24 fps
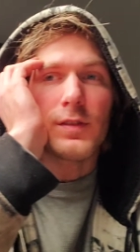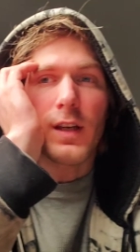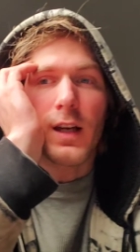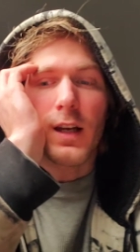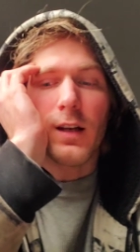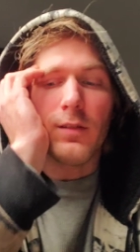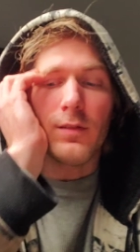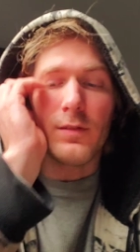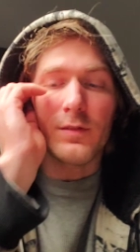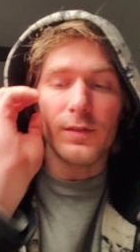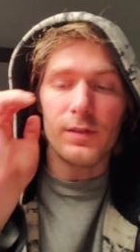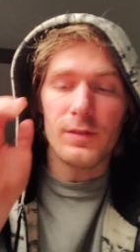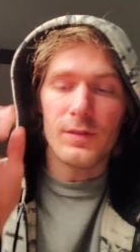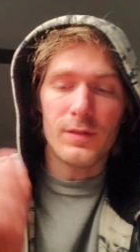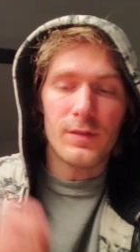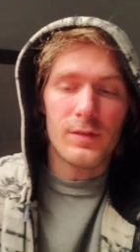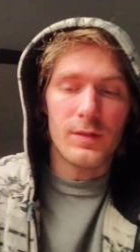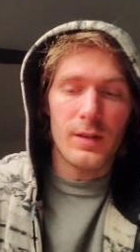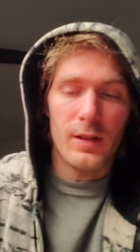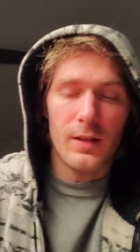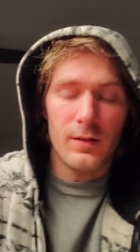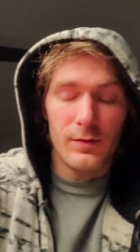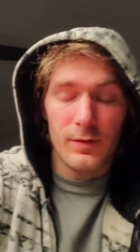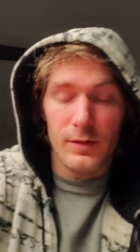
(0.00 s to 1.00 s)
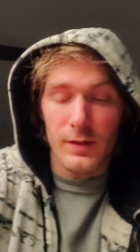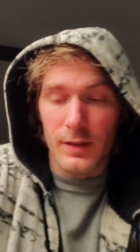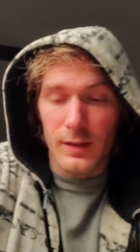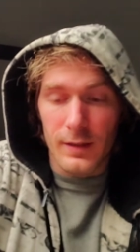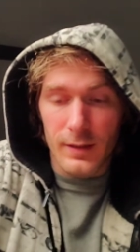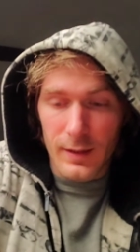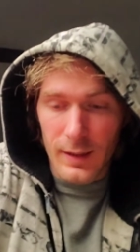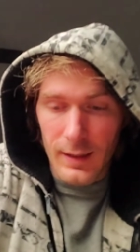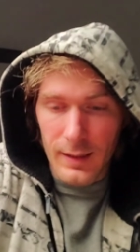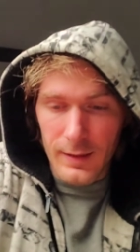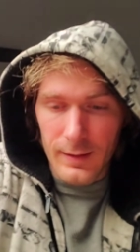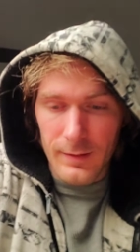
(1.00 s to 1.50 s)
I was just I was getting
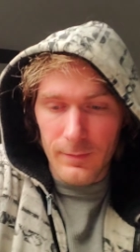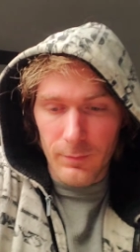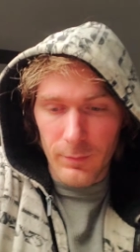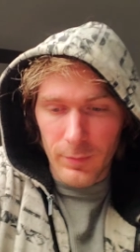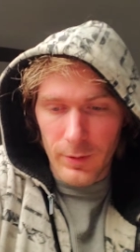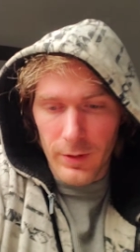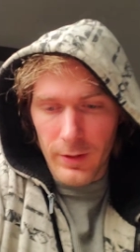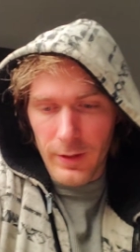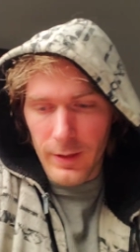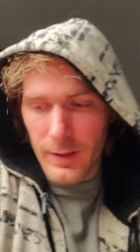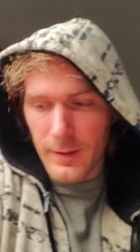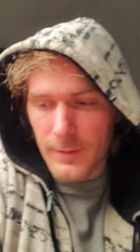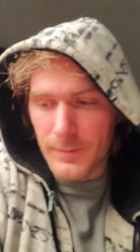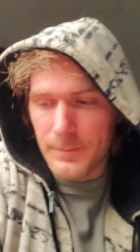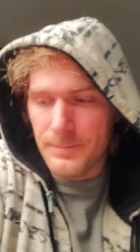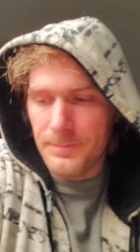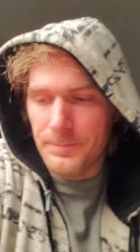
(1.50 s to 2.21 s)
tired and burnt out.